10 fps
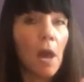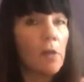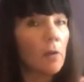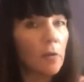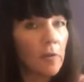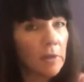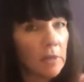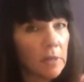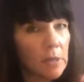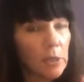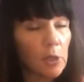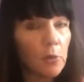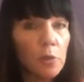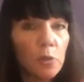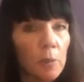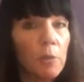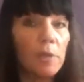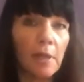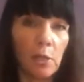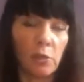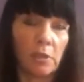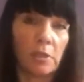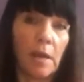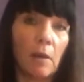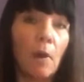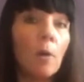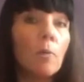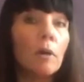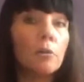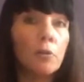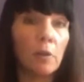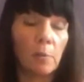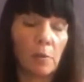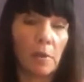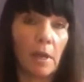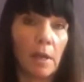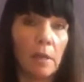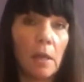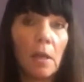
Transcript: Another thing to consider is your communication style. How well do you communicate?